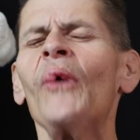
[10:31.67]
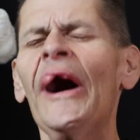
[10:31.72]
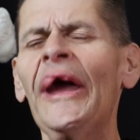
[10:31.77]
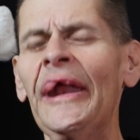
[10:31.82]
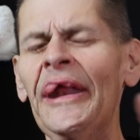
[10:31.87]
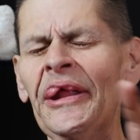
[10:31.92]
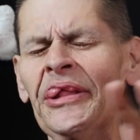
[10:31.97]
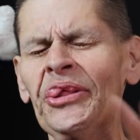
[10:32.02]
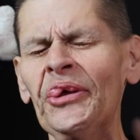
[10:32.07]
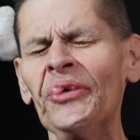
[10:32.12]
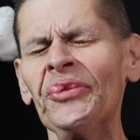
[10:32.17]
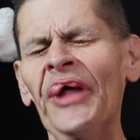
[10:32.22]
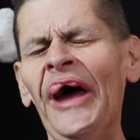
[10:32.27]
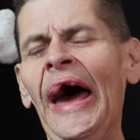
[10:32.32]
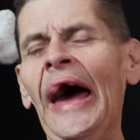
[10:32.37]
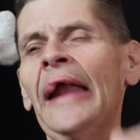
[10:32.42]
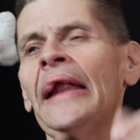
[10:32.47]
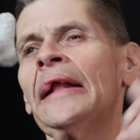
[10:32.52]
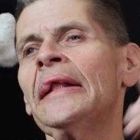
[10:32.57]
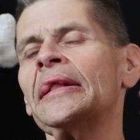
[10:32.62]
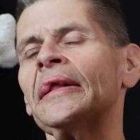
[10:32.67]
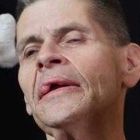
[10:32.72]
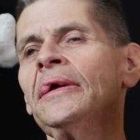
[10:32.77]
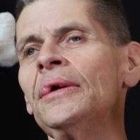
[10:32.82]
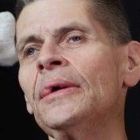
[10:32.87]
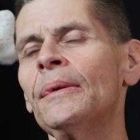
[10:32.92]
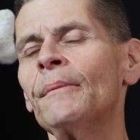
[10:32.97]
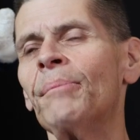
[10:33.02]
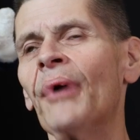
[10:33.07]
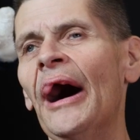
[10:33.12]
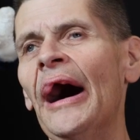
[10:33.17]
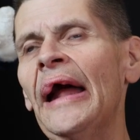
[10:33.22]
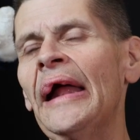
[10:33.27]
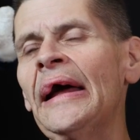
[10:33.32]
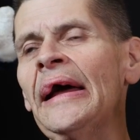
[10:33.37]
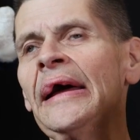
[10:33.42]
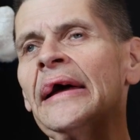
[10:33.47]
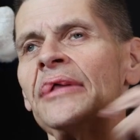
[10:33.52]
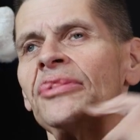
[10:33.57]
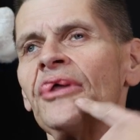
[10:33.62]
wanted to do that, but
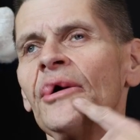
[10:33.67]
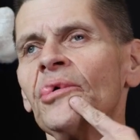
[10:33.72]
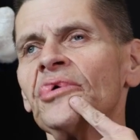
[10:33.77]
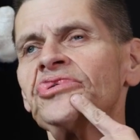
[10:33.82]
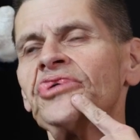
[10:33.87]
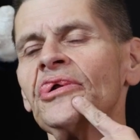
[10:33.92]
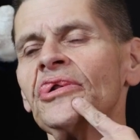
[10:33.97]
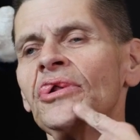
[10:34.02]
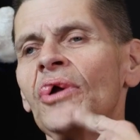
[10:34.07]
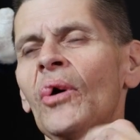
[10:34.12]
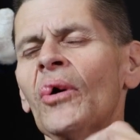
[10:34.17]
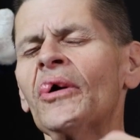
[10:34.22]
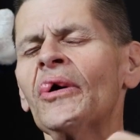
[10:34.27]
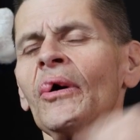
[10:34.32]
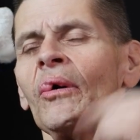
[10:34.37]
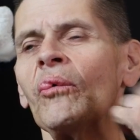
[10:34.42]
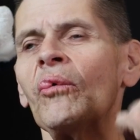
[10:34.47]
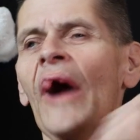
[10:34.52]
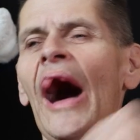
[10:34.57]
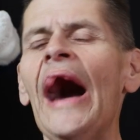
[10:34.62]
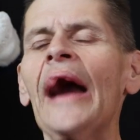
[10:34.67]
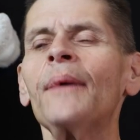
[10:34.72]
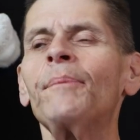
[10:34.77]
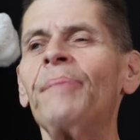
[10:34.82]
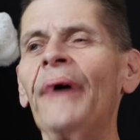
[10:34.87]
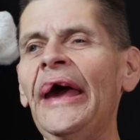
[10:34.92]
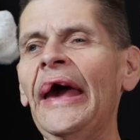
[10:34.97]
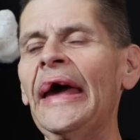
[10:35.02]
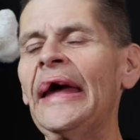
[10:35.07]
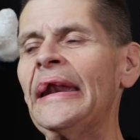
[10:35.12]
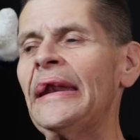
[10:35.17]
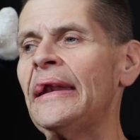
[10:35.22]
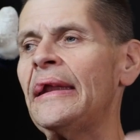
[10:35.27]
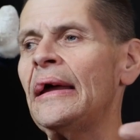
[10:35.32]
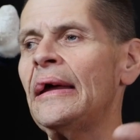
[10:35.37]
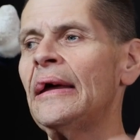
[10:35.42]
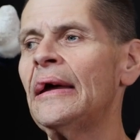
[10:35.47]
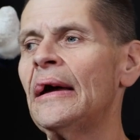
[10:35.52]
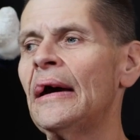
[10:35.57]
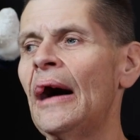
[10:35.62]
there was a local rock band
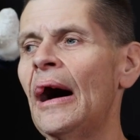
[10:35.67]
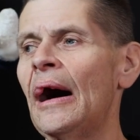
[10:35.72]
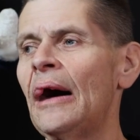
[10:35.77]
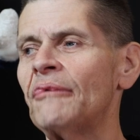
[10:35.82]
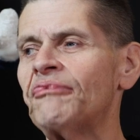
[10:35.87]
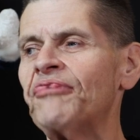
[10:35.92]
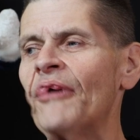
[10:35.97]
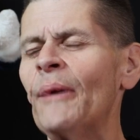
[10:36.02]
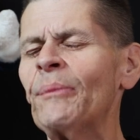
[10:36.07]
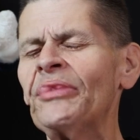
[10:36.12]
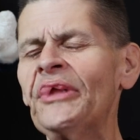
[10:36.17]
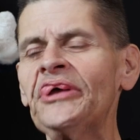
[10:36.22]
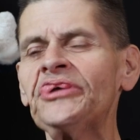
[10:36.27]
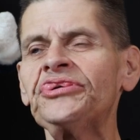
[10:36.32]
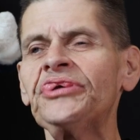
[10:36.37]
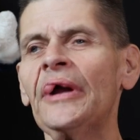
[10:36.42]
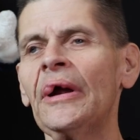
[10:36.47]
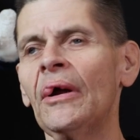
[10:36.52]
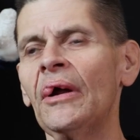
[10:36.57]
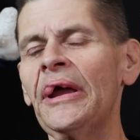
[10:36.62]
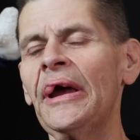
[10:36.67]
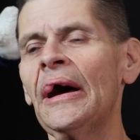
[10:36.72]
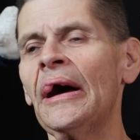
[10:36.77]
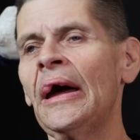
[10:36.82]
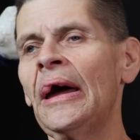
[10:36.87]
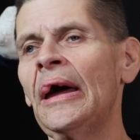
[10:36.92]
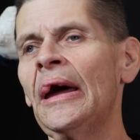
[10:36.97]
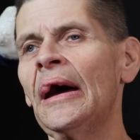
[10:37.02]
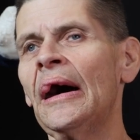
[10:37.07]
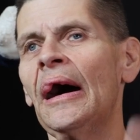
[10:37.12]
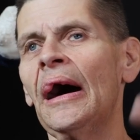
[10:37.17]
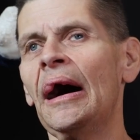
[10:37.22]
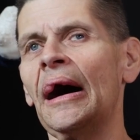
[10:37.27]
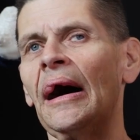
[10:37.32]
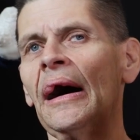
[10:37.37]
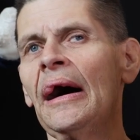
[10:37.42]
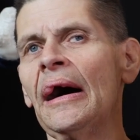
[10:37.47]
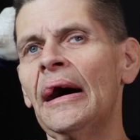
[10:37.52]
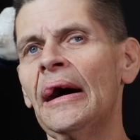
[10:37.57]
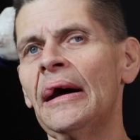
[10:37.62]
from this area.
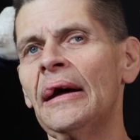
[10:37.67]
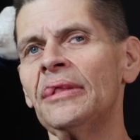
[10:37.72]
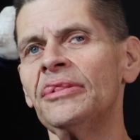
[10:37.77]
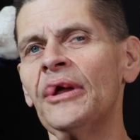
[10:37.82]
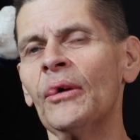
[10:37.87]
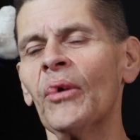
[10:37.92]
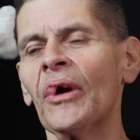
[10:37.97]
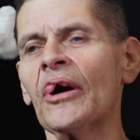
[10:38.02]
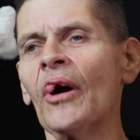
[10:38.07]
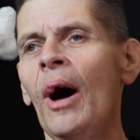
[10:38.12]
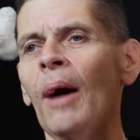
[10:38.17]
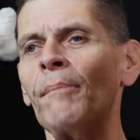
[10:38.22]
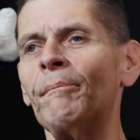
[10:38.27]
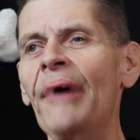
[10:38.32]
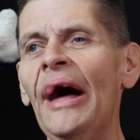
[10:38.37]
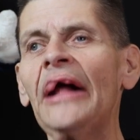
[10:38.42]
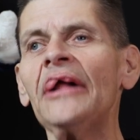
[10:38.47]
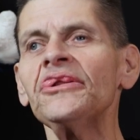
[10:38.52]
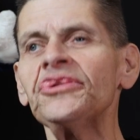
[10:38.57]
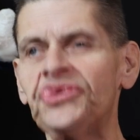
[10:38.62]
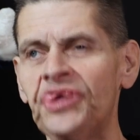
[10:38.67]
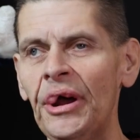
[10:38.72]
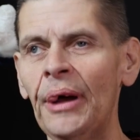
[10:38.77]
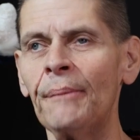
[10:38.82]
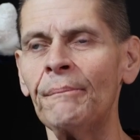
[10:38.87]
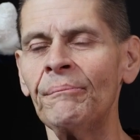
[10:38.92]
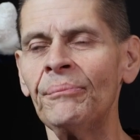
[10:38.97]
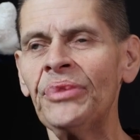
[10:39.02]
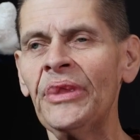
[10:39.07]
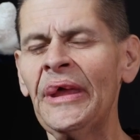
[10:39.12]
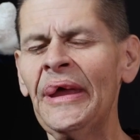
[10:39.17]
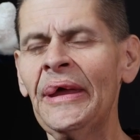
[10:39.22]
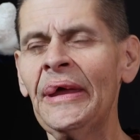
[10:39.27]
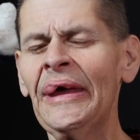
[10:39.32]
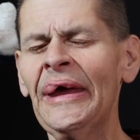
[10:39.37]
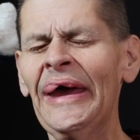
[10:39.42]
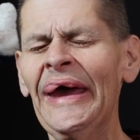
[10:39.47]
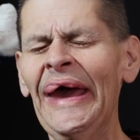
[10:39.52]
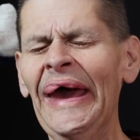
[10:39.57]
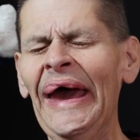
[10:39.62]
They were called Belgium,
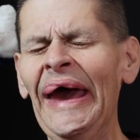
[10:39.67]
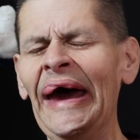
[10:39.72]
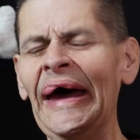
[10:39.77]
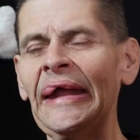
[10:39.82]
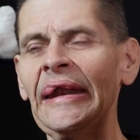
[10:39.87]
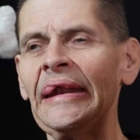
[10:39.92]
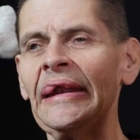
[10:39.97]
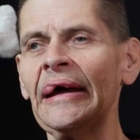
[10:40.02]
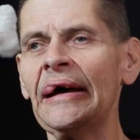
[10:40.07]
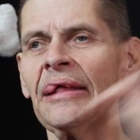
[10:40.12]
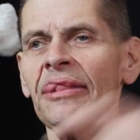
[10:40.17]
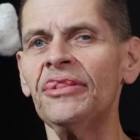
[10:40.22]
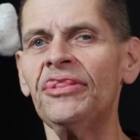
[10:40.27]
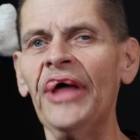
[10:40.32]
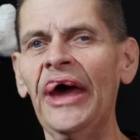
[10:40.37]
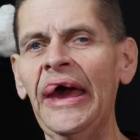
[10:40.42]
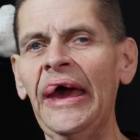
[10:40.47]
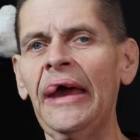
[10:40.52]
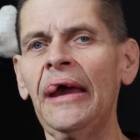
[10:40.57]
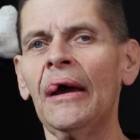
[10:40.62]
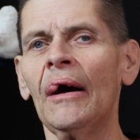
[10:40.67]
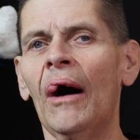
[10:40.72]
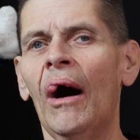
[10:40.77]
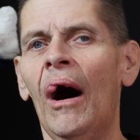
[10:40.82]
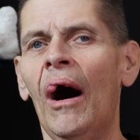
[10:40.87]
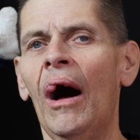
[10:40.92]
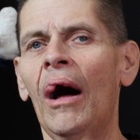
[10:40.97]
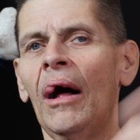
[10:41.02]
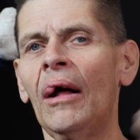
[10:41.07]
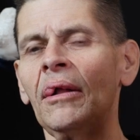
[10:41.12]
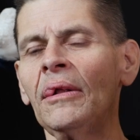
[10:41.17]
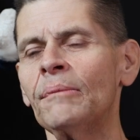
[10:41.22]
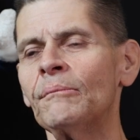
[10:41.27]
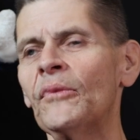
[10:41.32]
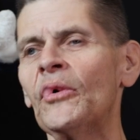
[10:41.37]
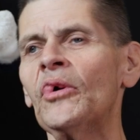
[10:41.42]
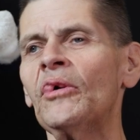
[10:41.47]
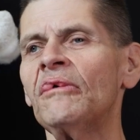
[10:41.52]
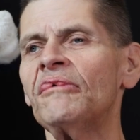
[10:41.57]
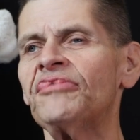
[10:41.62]
and they all
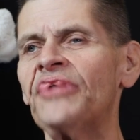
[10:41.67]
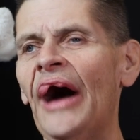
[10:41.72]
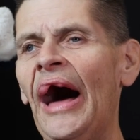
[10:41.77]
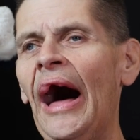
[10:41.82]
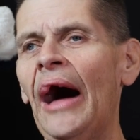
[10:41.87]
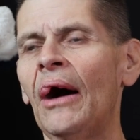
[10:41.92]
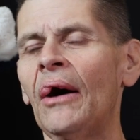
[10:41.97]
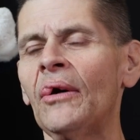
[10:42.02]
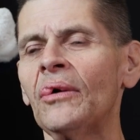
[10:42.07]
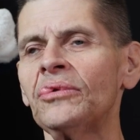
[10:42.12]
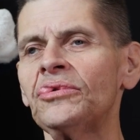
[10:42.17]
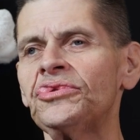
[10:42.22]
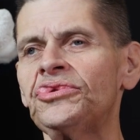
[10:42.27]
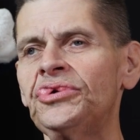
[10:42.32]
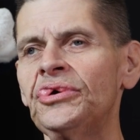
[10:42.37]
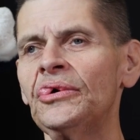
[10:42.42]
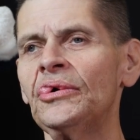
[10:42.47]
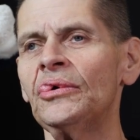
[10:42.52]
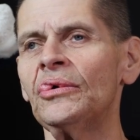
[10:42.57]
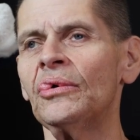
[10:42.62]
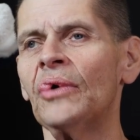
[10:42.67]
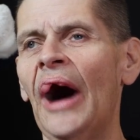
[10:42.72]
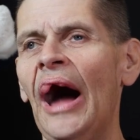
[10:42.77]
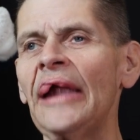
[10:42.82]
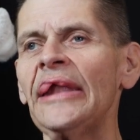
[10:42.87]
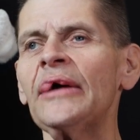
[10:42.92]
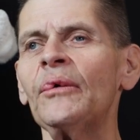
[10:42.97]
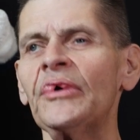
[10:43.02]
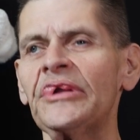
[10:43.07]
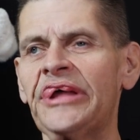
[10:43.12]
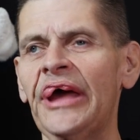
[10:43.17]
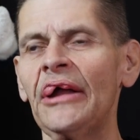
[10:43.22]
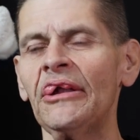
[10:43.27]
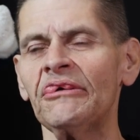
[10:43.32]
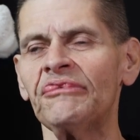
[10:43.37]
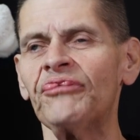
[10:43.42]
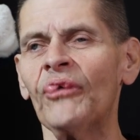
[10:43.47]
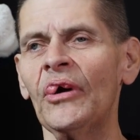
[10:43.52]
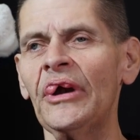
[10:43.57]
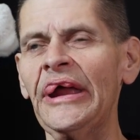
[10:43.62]
moved out to Hollywood,
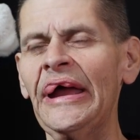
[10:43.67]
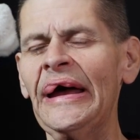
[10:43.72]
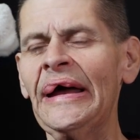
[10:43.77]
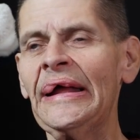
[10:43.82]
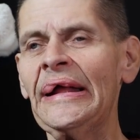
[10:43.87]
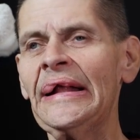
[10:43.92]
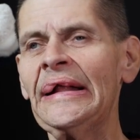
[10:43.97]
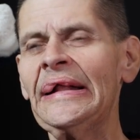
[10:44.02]
California.